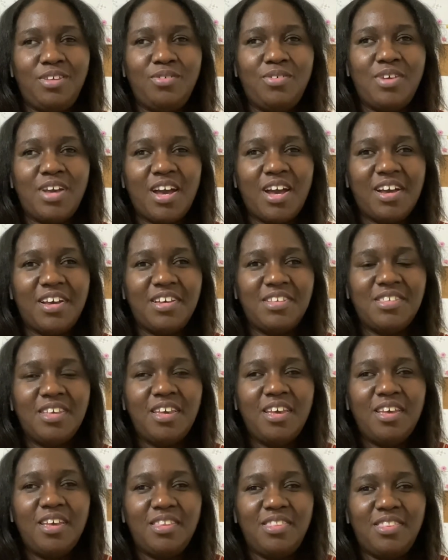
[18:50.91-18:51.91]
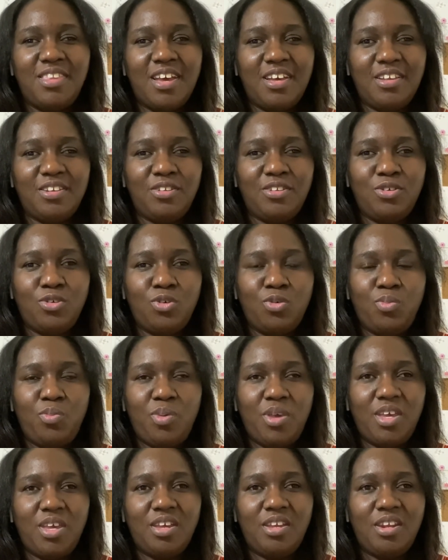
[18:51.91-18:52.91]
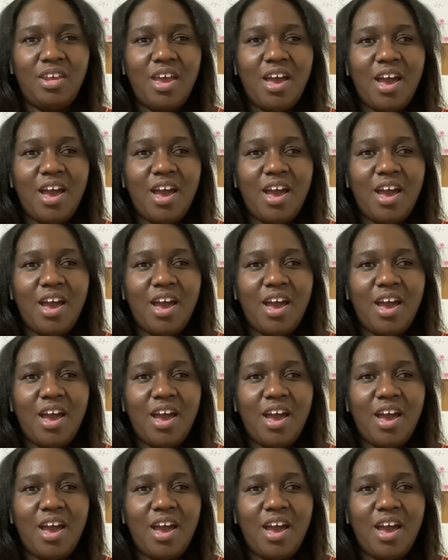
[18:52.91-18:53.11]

guys that little bit.